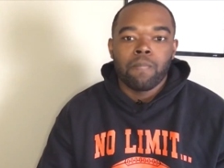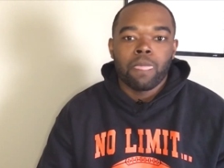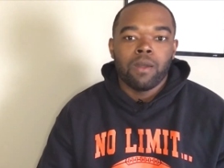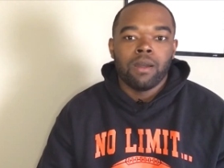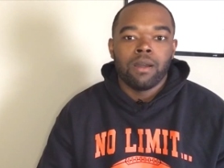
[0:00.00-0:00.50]

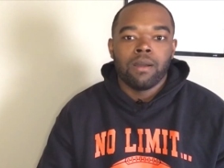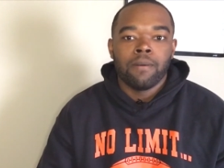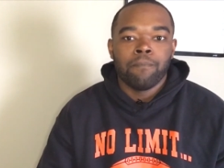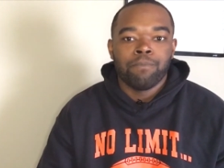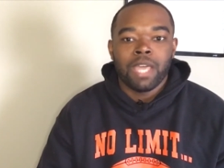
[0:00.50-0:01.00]

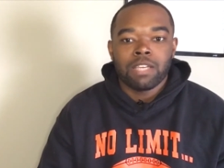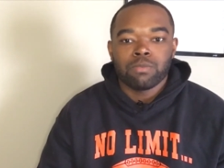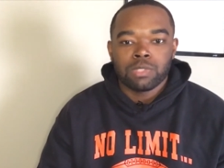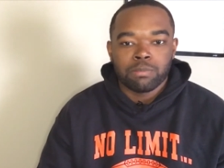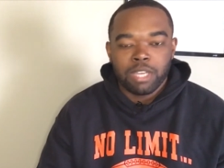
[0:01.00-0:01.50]
that
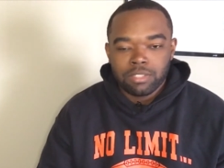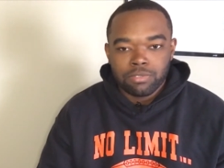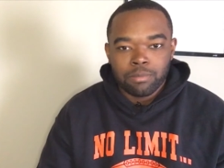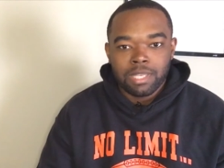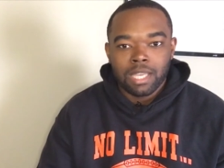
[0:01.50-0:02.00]
was best for
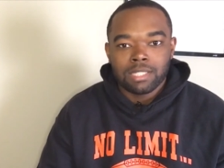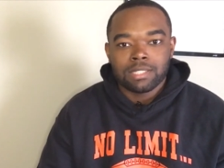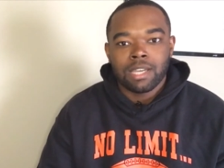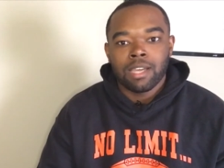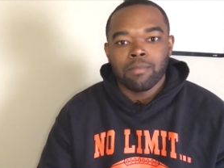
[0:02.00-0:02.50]
me at the
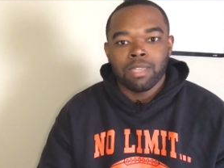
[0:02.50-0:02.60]
time,